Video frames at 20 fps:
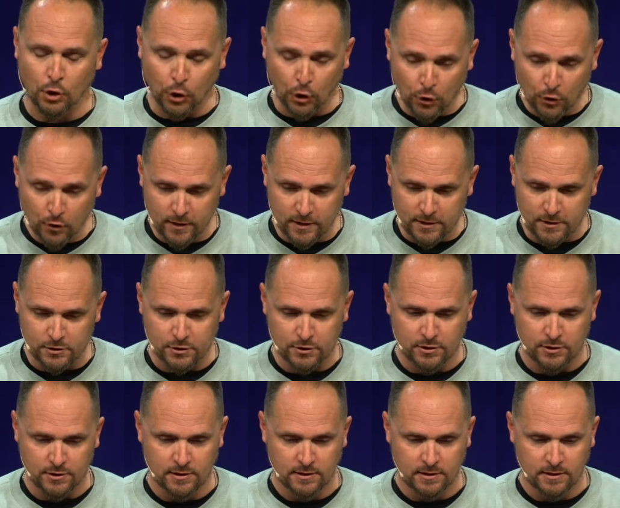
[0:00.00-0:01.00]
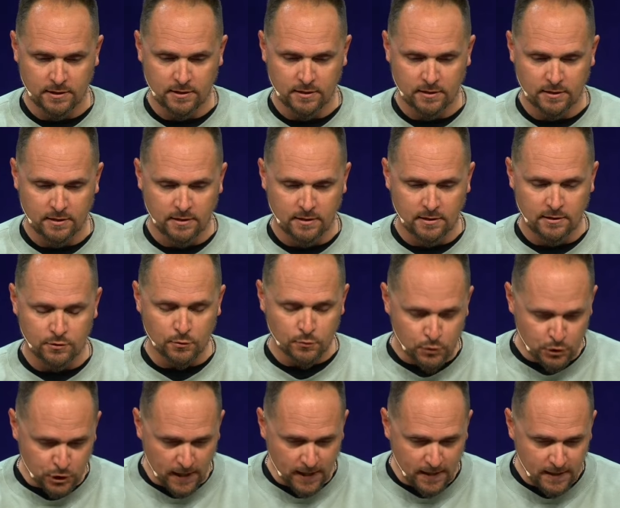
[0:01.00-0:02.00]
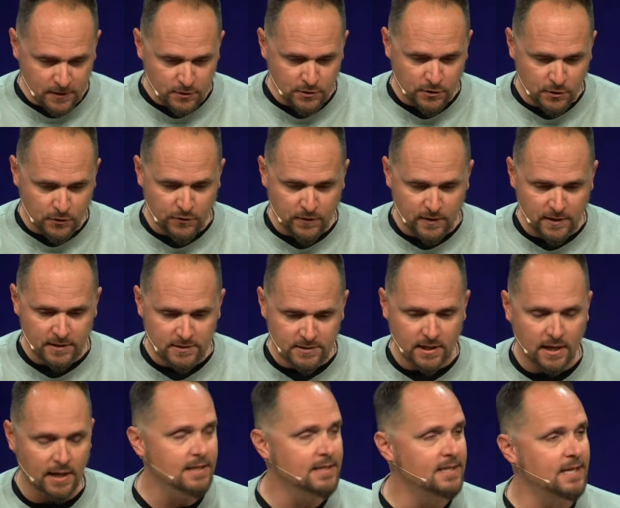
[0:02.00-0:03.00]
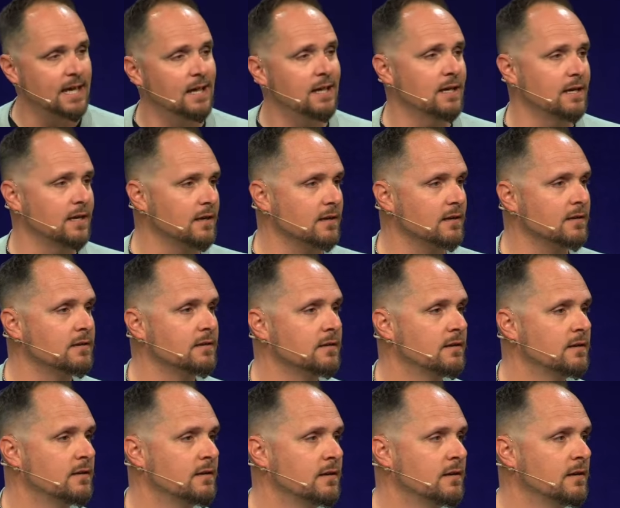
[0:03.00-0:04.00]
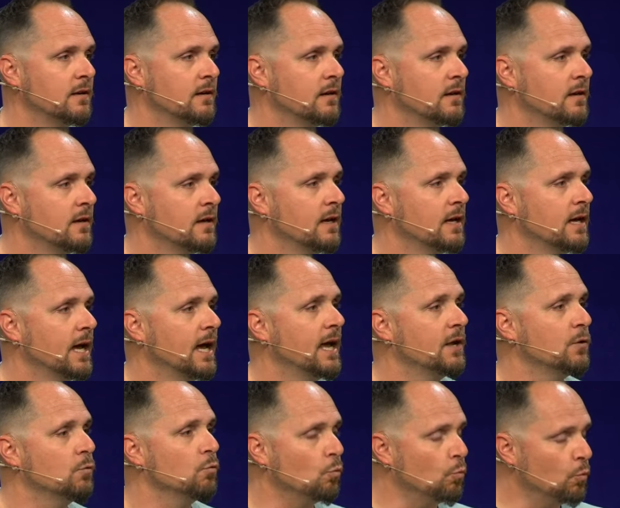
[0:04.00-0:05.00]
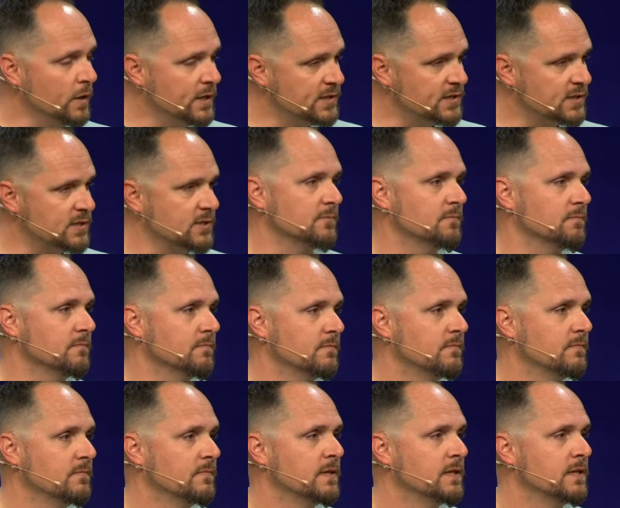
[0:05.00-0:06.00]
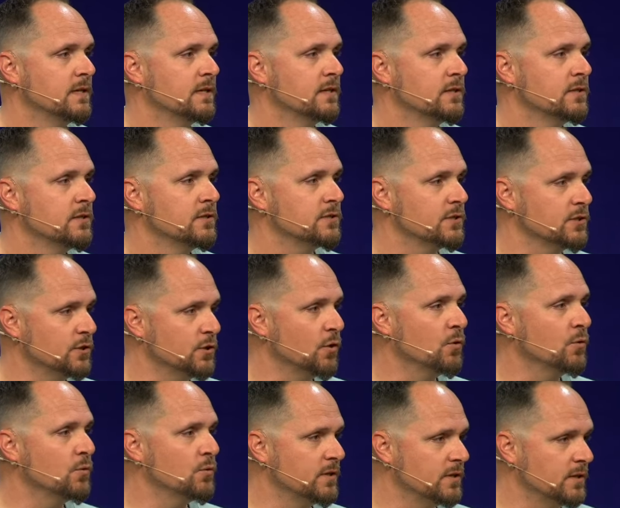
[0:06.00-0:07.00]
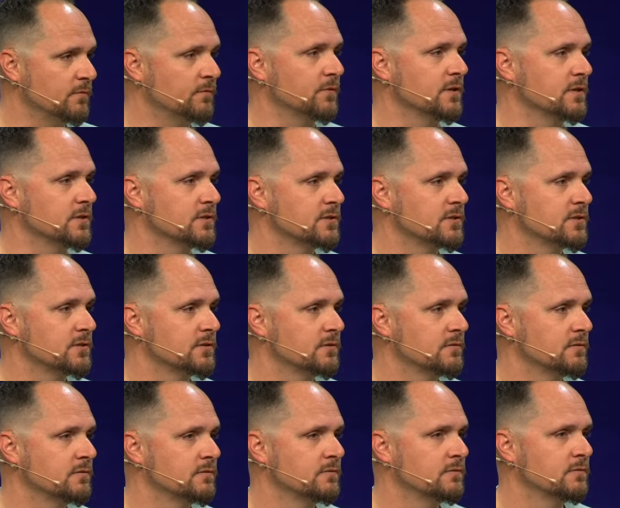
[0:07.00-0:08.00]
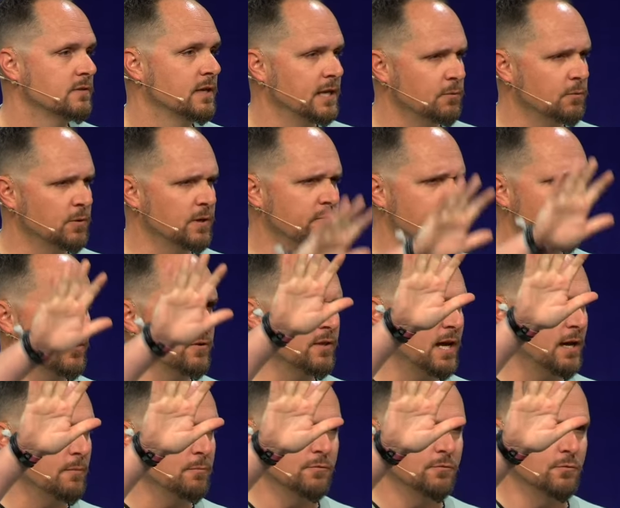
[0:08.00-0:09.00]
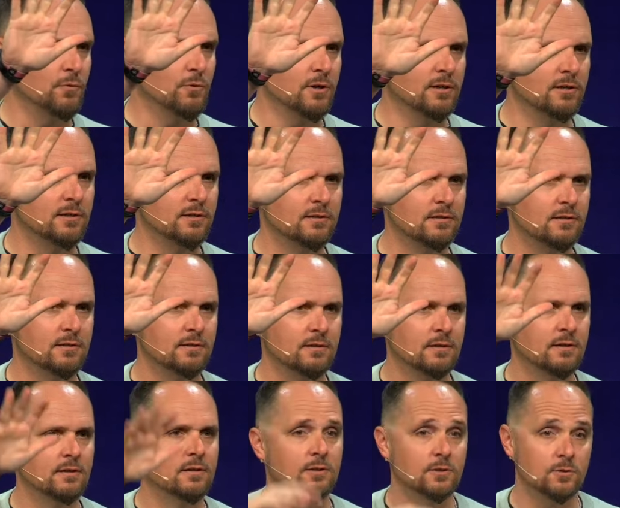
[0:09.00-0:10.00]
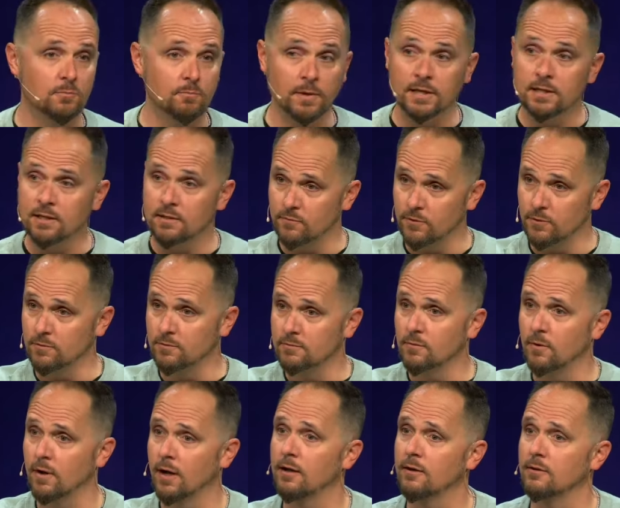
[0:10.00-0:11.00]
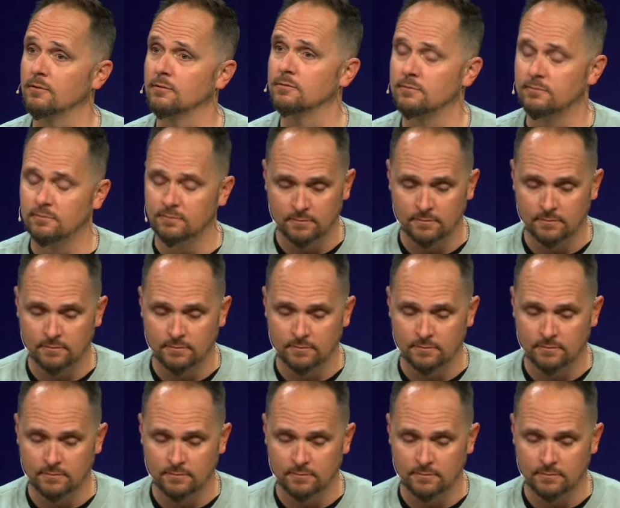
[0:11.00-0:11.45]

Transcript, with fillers: courage to change the things I can, and wisdom to know the difference. Anyone ever heard that before? You, many of you. Wow.